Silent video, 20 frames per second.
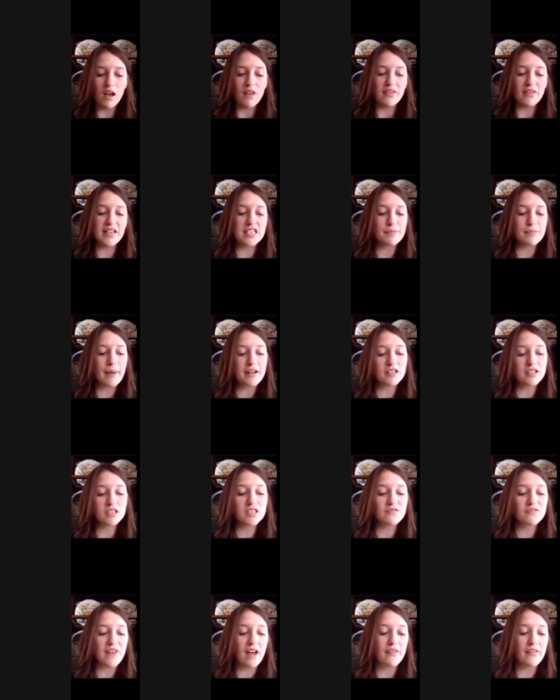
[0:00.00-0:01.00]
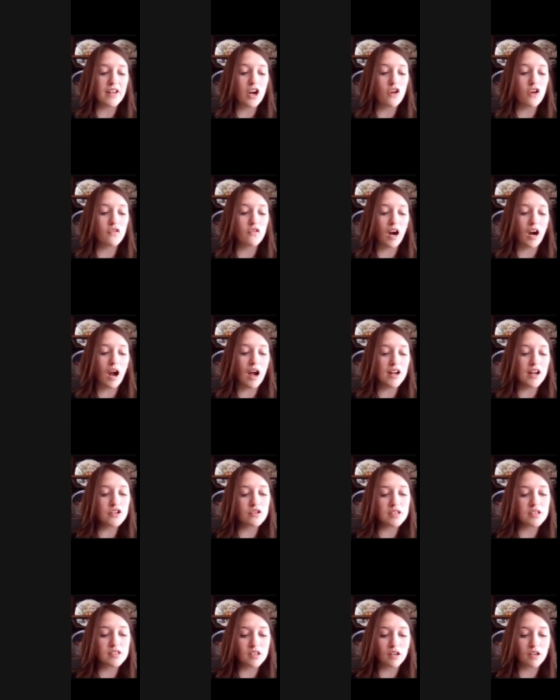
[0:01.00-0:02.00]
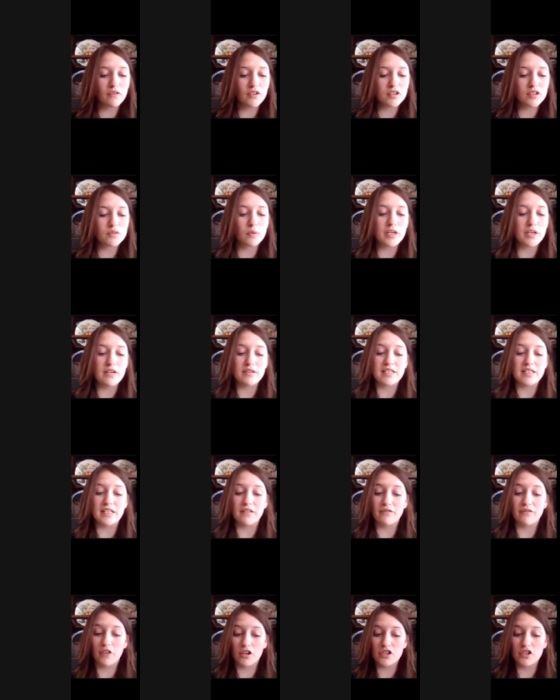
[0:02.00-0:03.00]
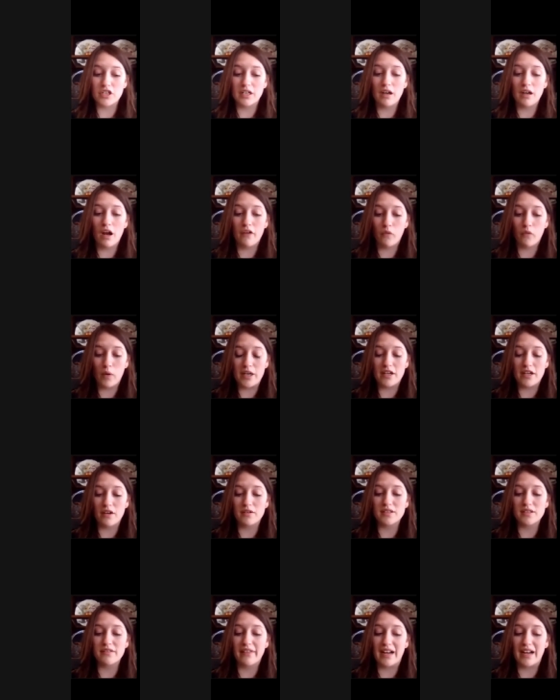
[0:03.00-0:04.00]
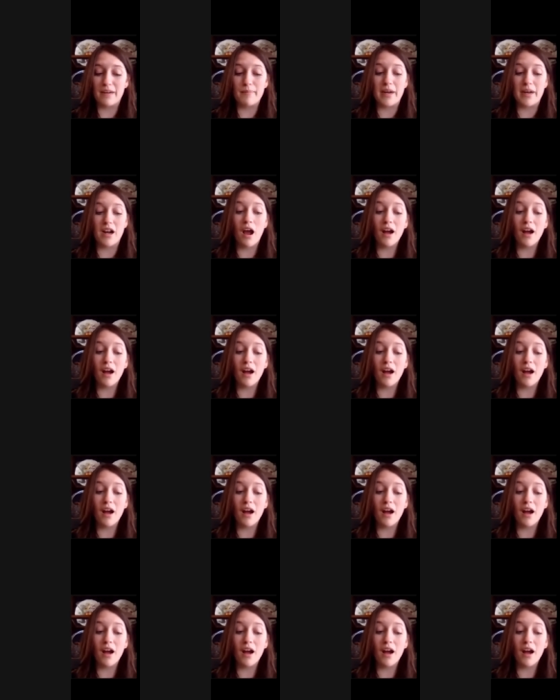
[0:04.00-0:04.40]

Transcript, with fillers: The inspectors found that over 100 servers were using a version of Windows that had been